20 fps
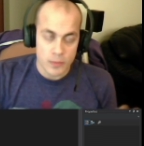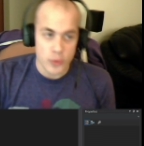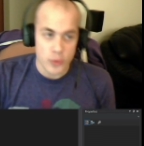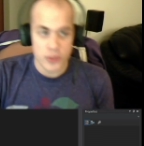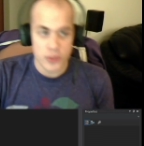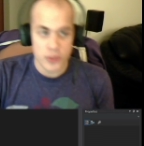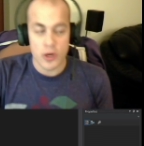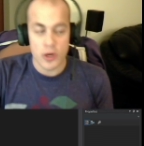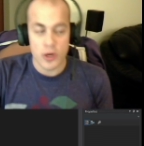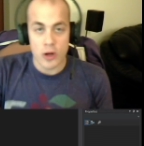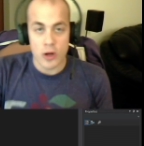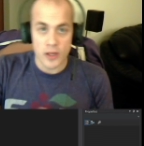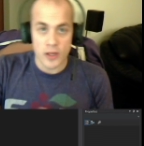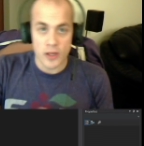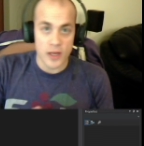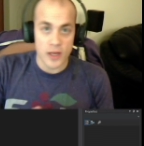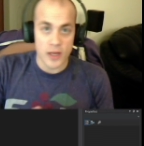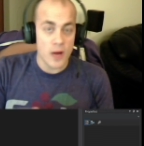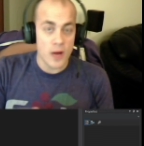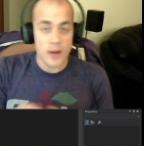We're just
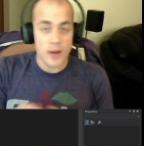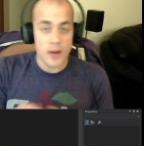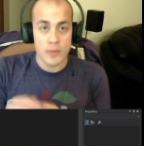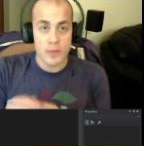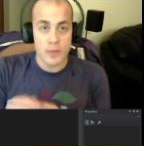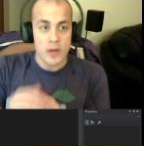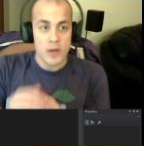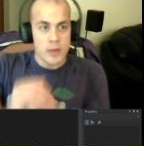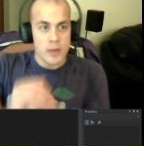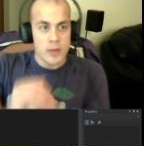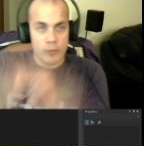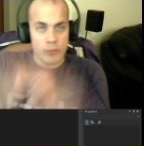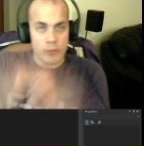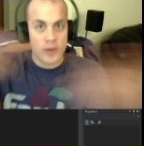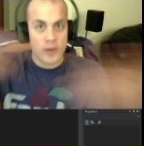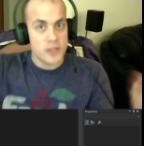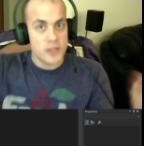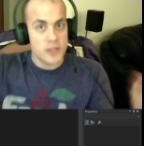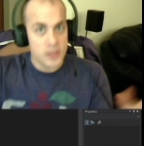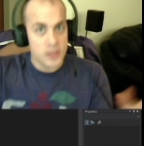calling, all right,
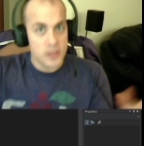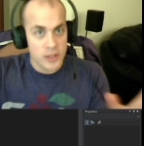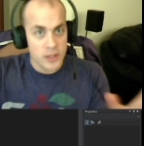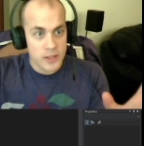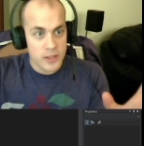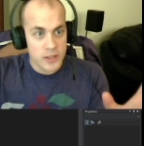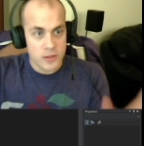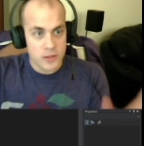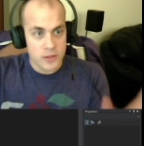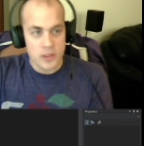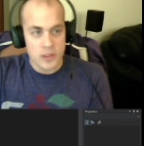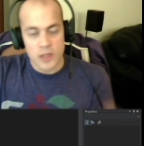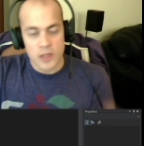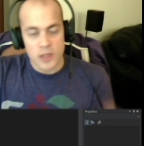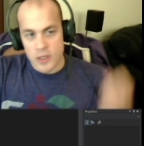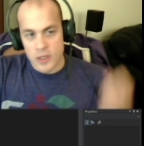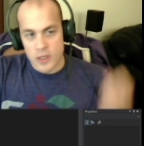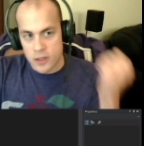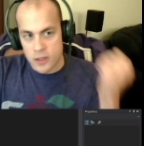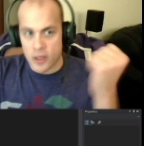process the list
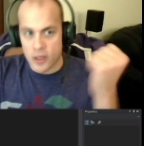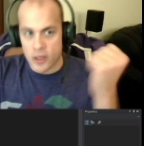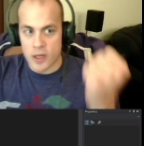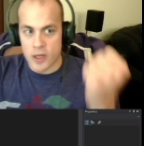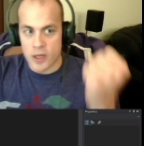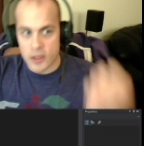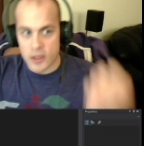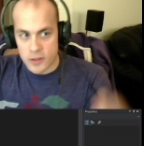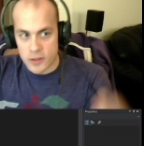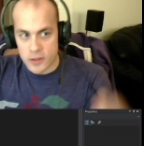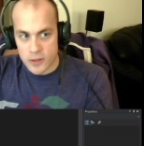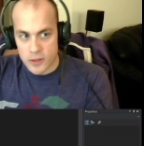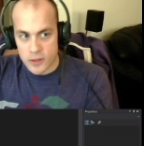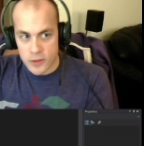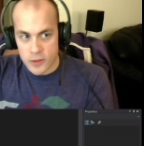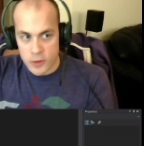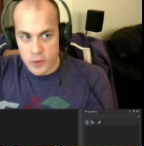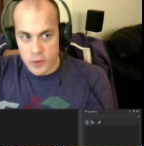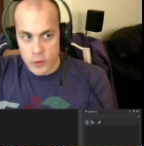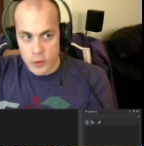and
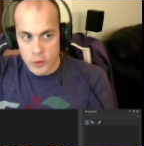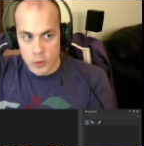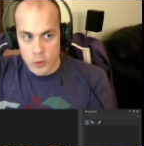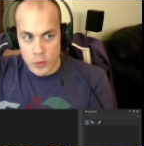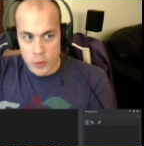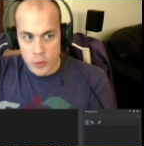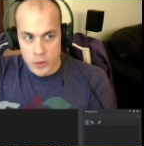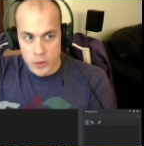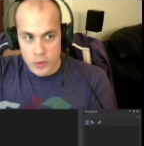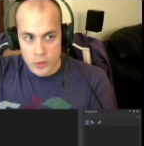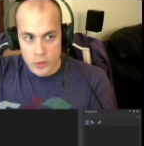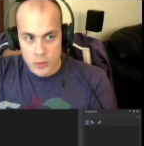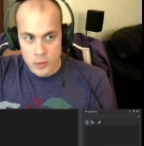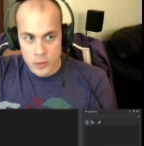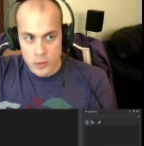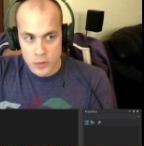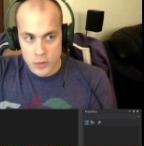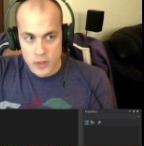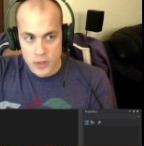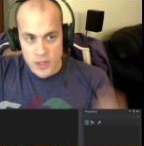do
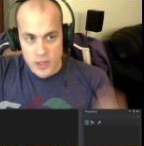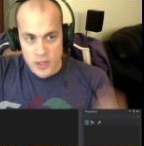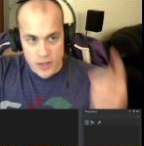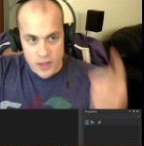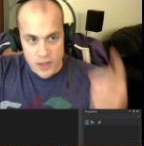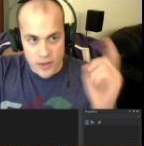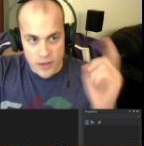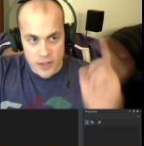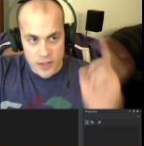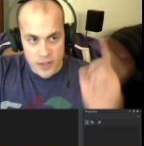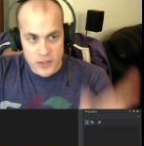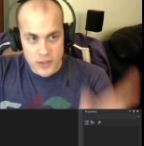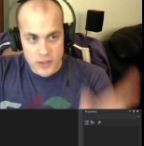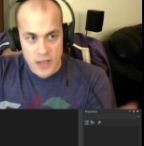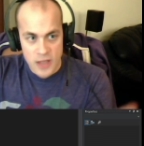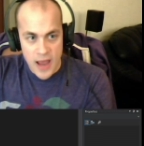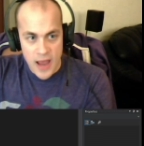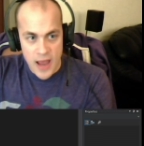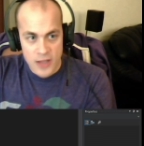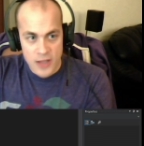
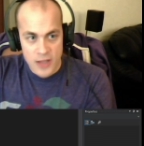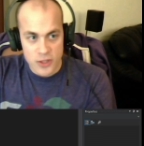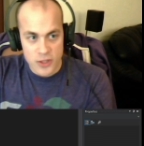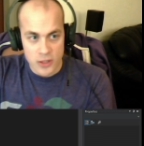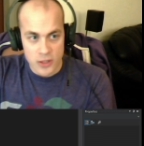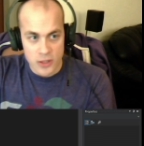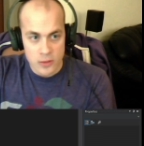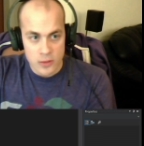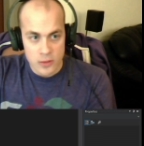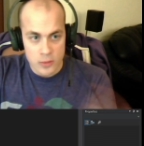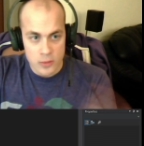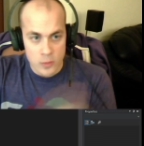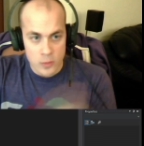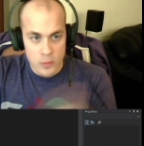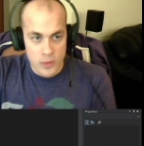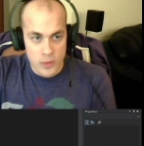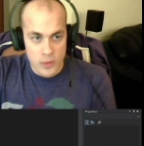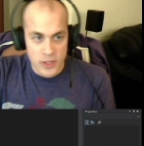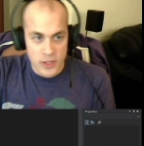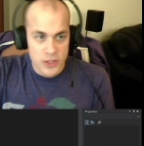this action
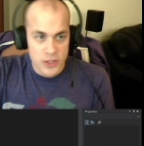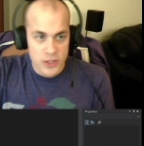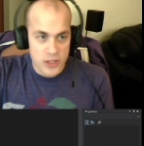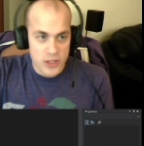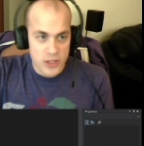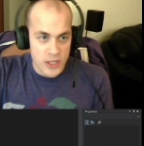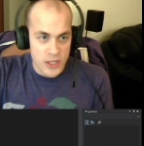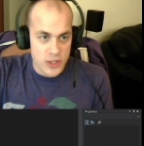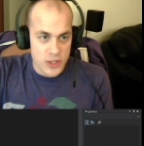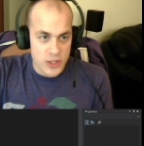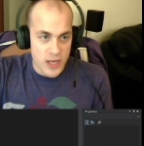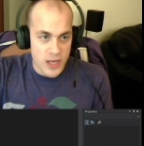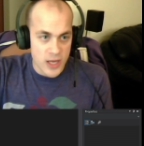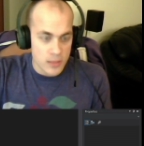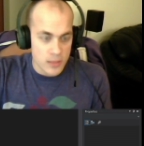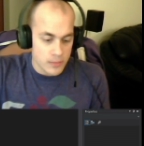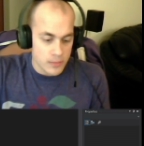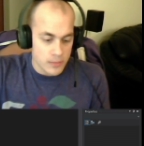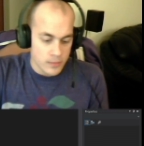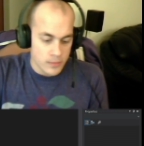with each each
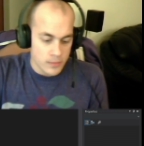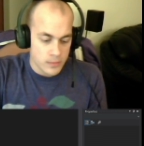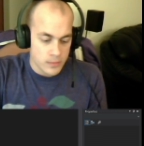item.